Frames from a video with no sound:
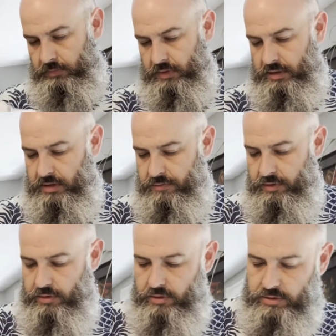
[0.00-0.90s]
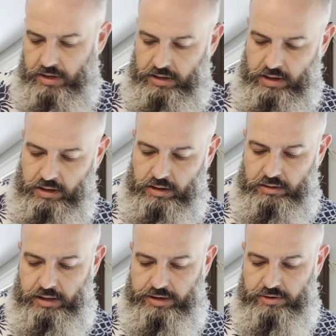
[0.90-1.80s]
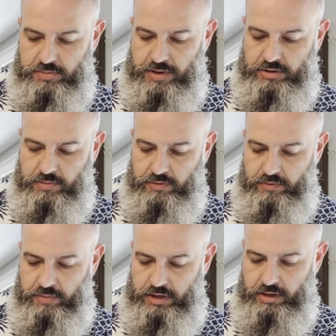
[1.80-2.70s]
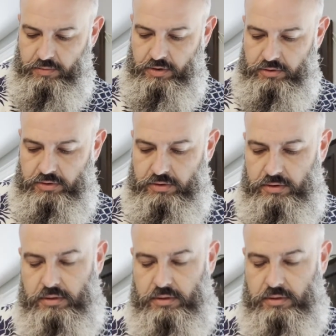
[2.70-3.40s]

Definitely looks like a lighter spectrum of the medium roast.